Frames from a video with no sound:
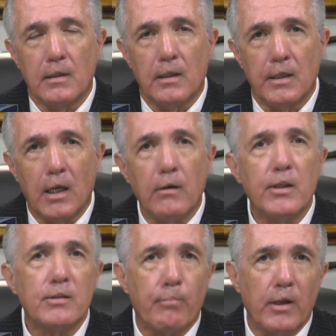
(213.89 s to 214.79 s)
And now
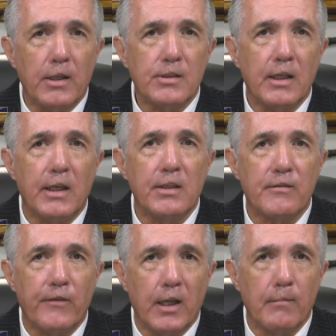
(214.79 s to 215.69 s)
his place at his
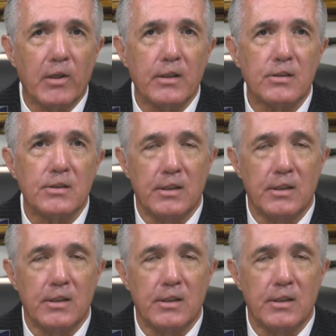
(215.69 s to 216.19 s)
family's